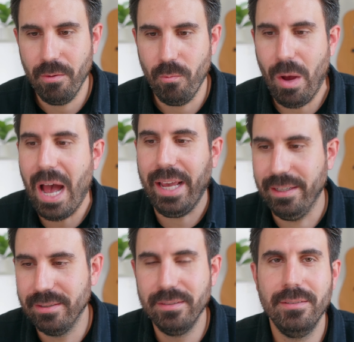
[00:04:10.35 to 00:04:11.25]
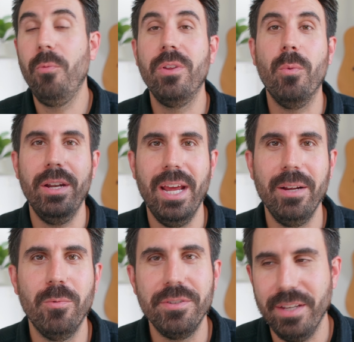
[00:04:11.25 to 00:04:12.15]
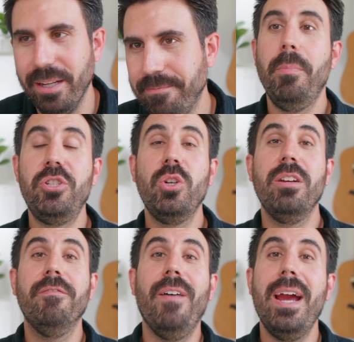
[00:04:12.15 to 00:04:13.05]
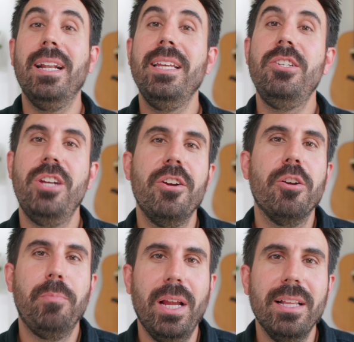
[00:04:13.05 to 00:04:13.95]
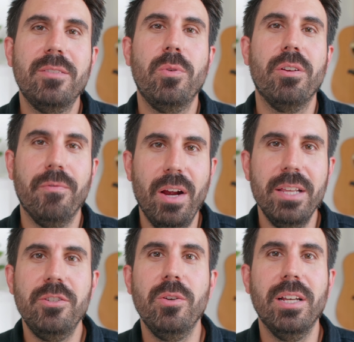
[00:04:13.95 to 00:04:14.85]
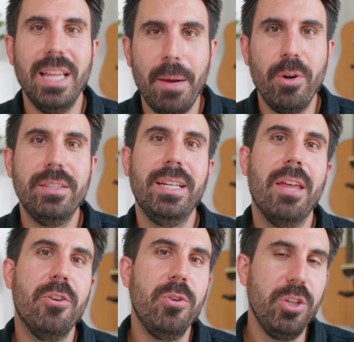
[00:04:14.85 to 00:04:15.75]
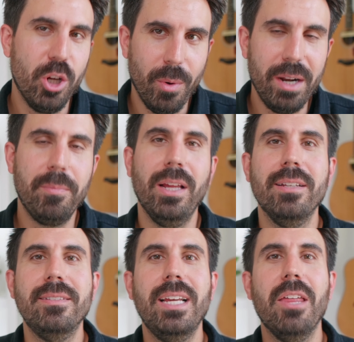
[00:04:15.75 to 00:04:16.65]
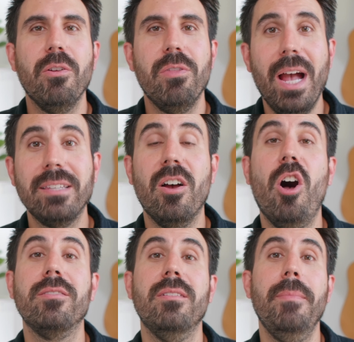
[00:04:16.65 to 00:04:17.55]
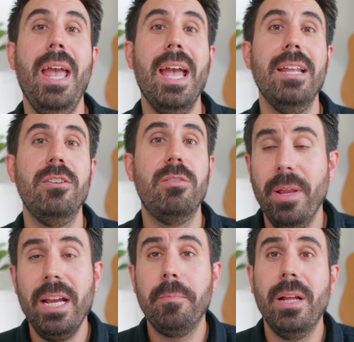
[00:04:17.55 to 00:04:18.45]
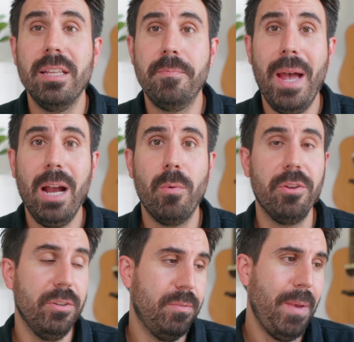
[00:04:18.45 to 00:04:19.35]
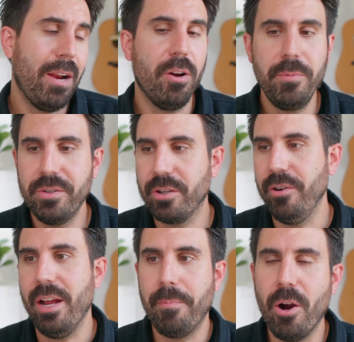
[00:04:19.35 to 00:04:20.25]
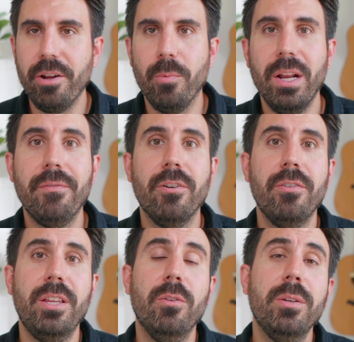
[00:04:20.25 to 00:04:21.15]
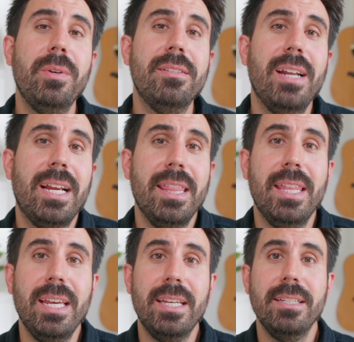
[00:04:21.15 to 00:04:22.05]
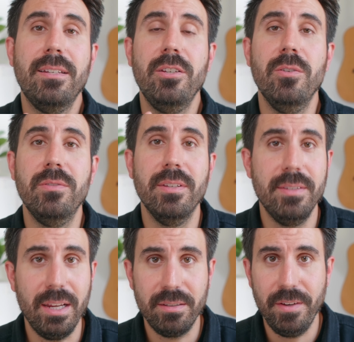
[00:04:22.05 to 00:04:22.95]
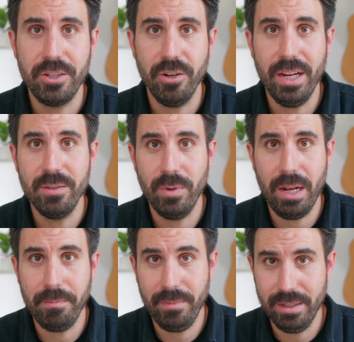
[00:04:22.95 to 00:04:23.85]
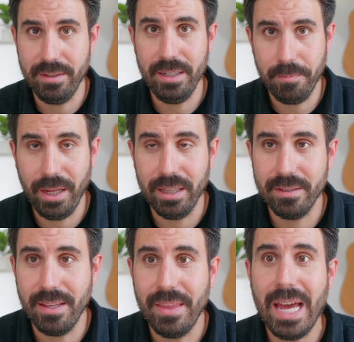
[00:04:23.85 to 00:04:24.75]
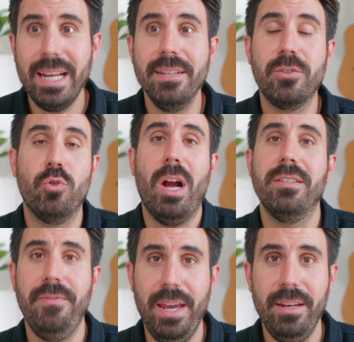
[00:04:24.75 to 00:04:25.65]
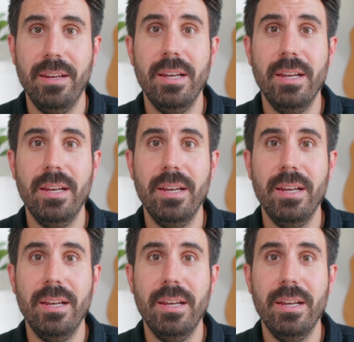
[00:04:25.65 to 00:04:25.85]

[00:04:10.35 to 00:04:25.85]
Why? Hopefully one day, we'll see. But you can finally share your playlist with your friends. You can collaborate together. You can curate a playlist together. That's awesome. And playing a playlist back, whether it's background music or you're at a party or whatever, the only reason I can think to use this next feature is when I'm listening to playlists, and that is Crossfade.